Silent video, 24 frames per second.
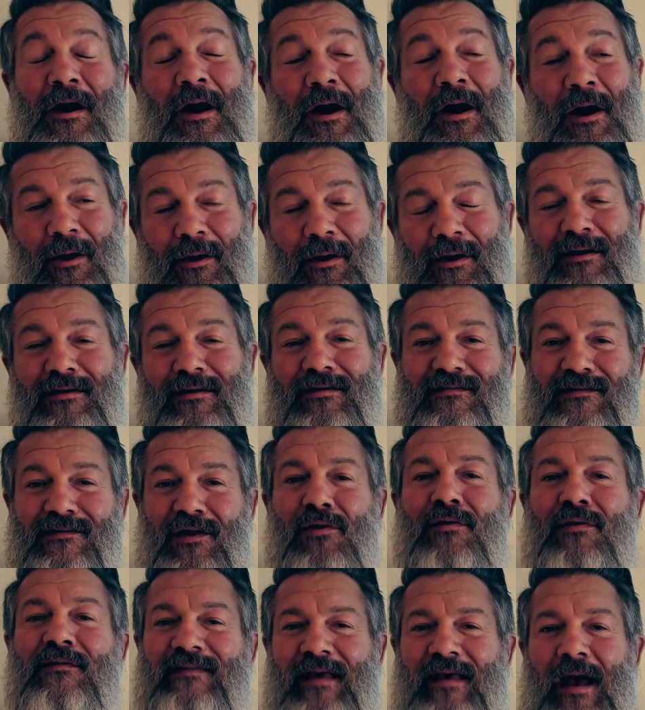Well, it
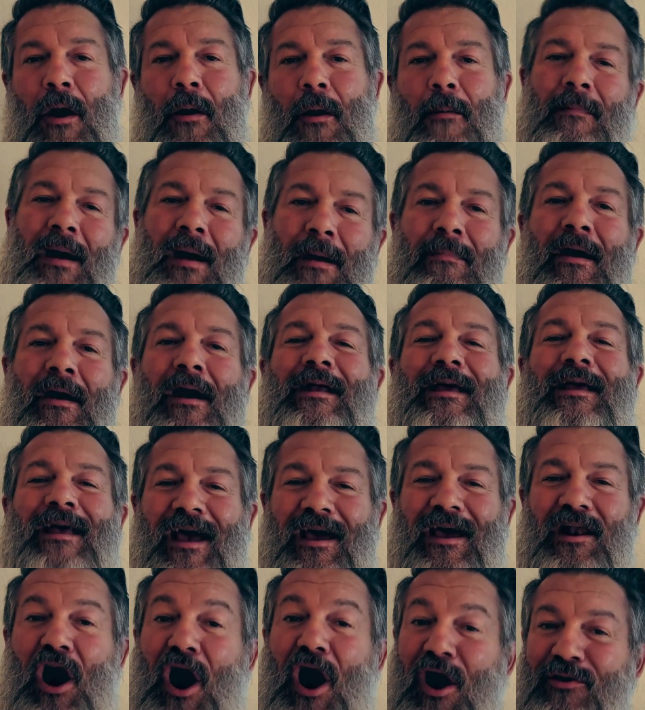turns out my body
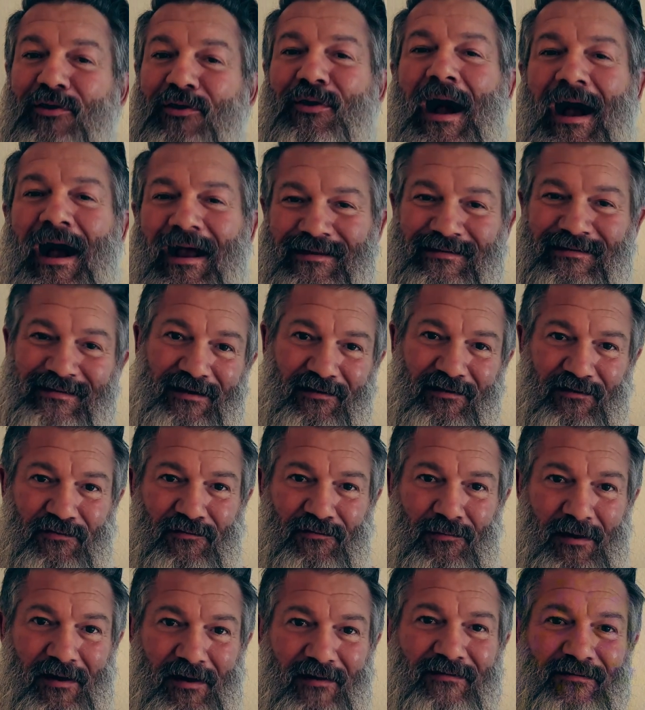had other ideas for
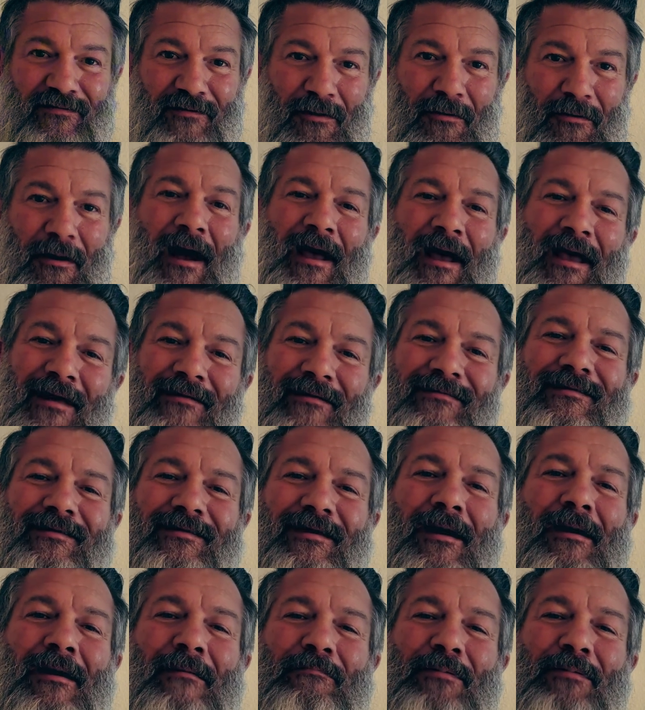me, so I ended
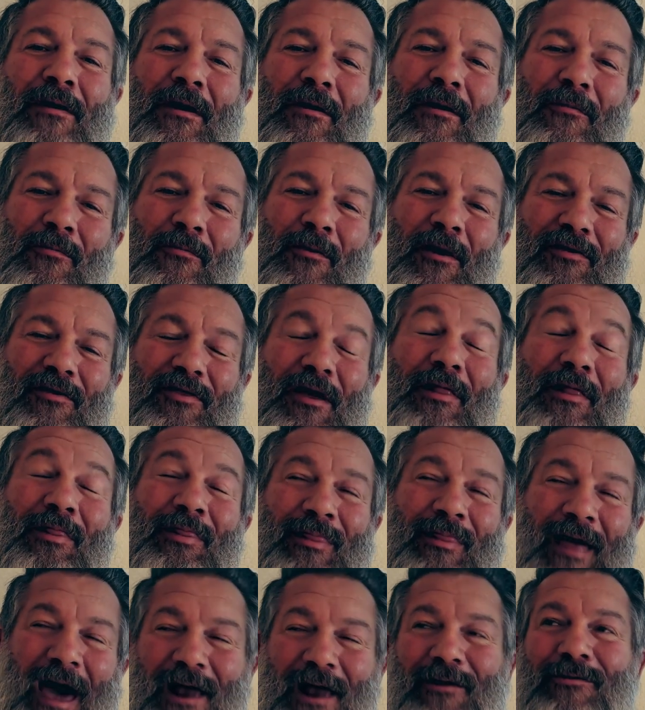up with
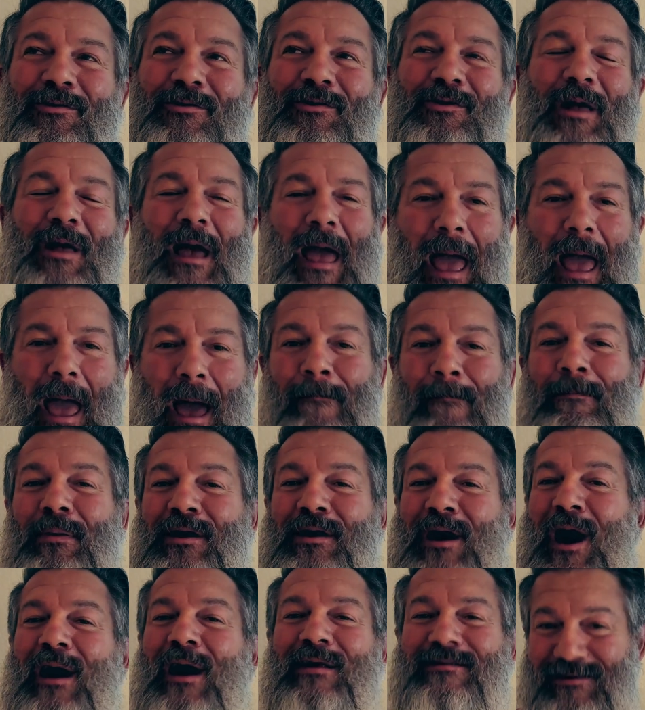lateral
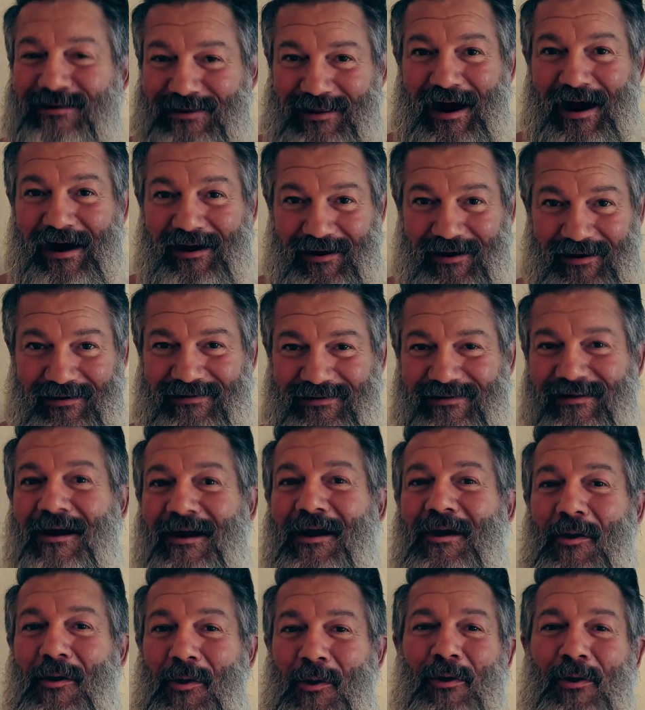epicondylitis,
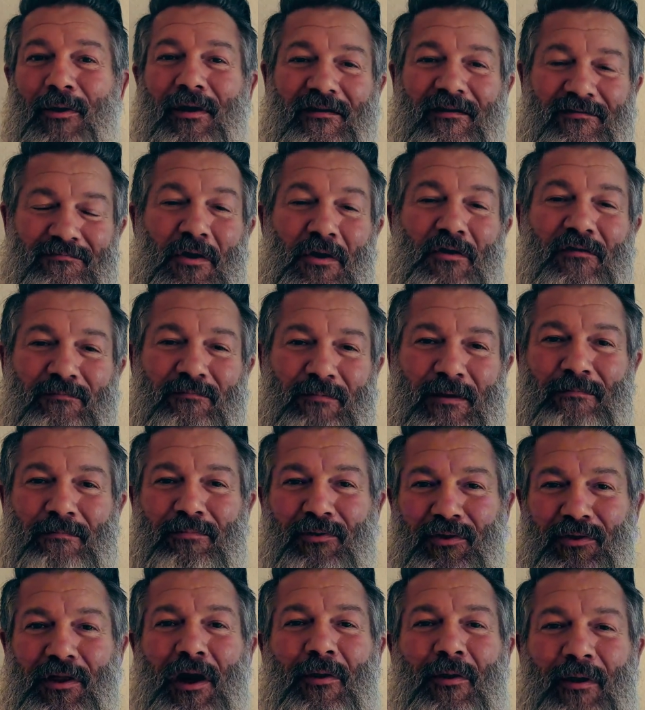or as most
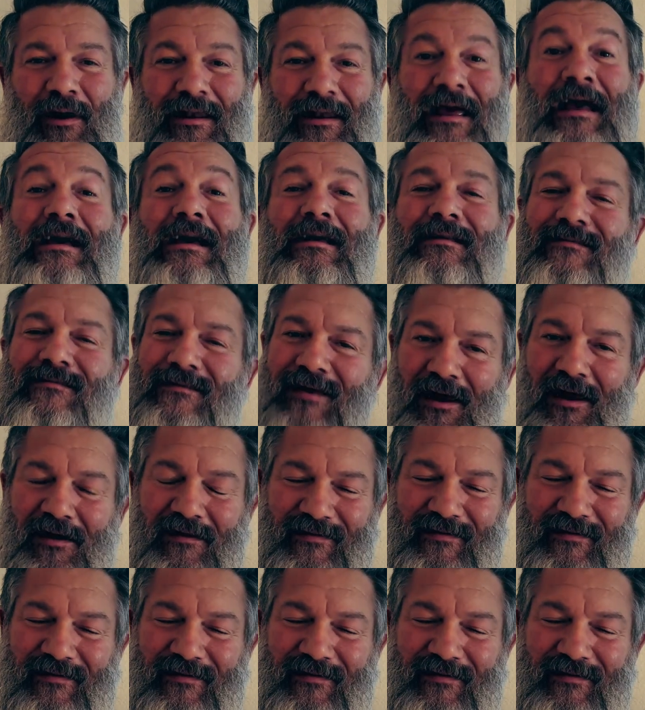people know it, tennis